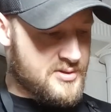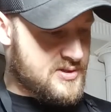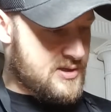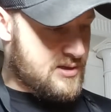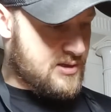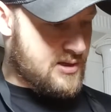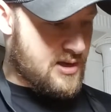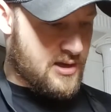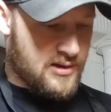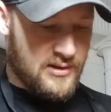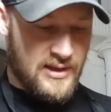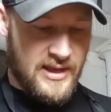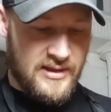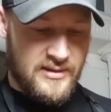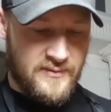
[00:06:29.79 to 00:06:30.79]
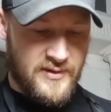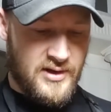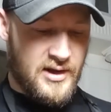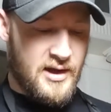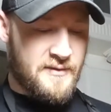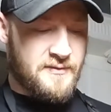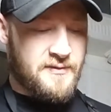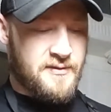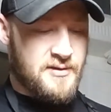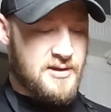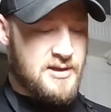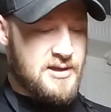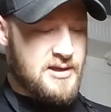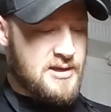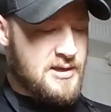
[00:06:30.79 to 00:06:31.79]
gonna cut a length of it off
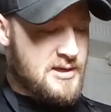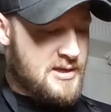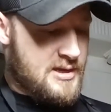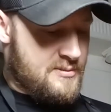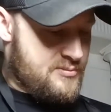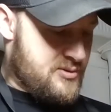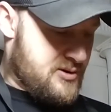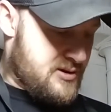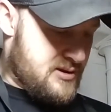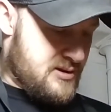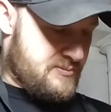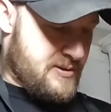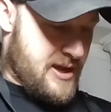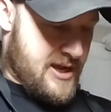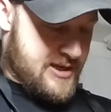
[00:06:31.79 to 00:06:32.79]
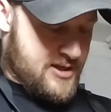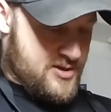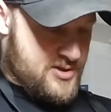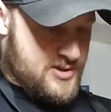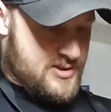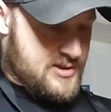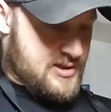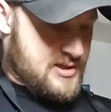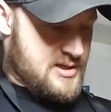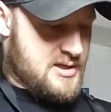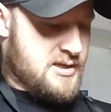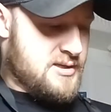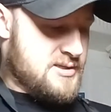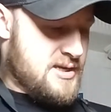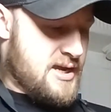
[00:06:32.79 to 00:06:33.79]
and put it in a package so that he
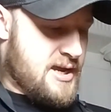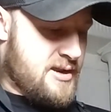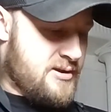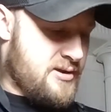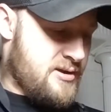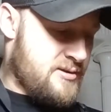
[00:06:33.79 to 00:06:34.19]
can tie it on